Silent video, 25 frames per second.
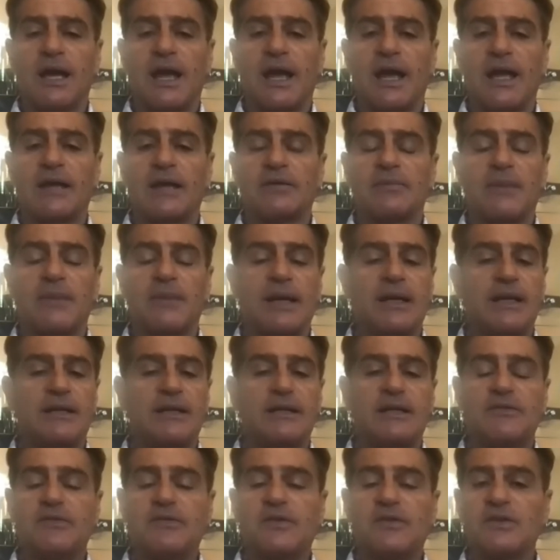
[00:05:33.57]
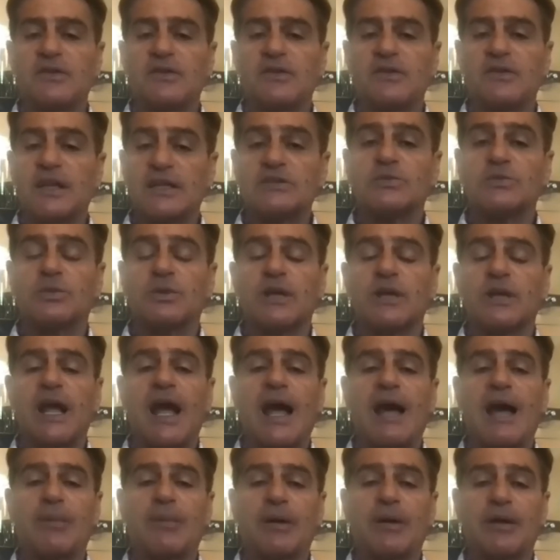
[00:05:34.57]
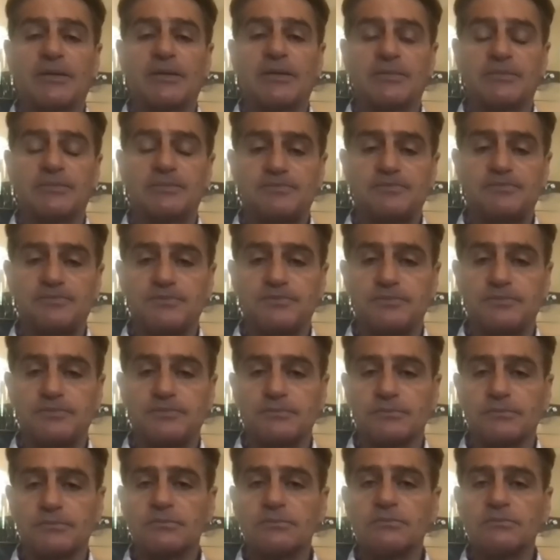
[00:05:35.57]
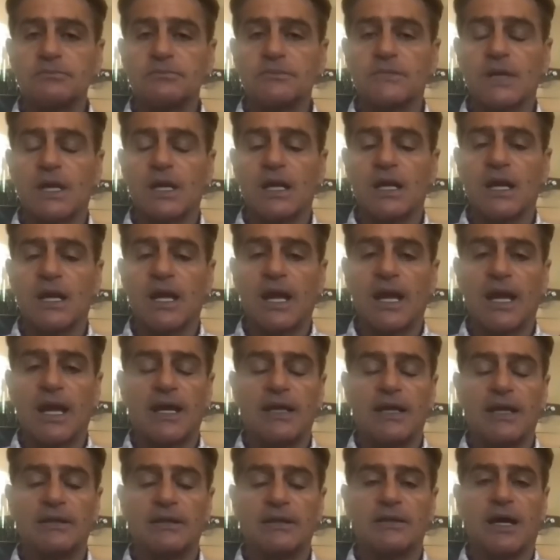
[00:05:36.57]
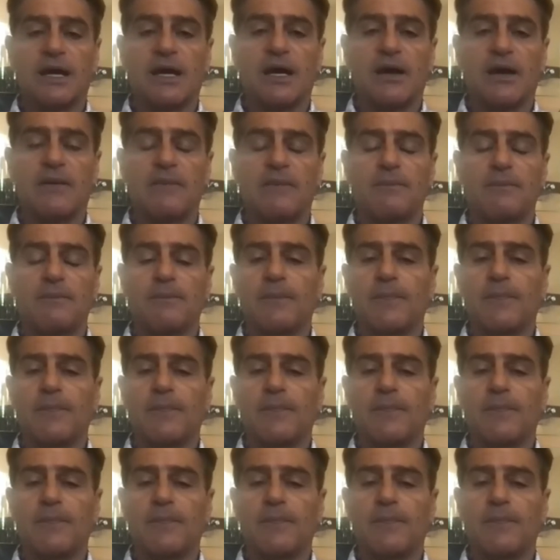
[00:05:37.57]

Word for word: and many different things would happen. And uh,